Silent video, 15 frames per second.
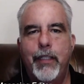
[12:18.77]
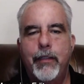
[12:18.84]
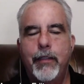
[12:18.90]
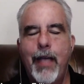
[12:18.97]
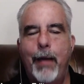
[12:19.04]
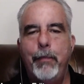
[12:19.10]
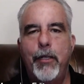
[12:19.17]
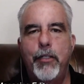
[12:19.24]

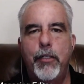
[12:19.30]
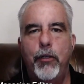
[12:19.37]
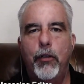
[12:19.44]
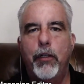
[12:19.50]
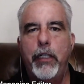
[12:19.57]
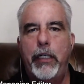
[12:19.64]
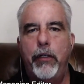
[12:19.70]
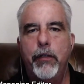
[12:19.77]
Tom mentioned
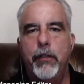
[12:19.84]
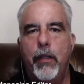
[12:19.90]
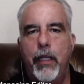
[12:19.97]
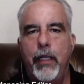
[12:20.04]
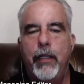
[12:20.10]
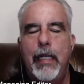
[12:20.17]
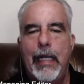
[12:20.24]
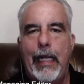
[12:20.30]
earlier
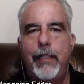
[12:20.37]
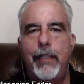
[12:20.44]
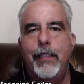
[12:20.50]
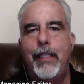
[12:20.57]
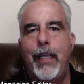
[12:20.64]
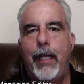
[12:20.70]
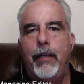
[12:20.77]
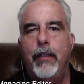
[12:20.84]
that NC
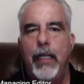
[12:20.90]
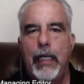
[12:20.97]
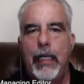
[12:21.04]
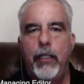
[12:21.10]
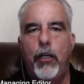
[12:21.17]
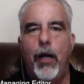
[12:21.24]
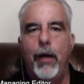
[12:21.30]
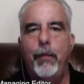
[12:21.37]
State,
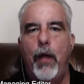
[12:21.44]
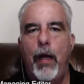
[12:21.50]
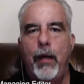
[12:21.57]
you know,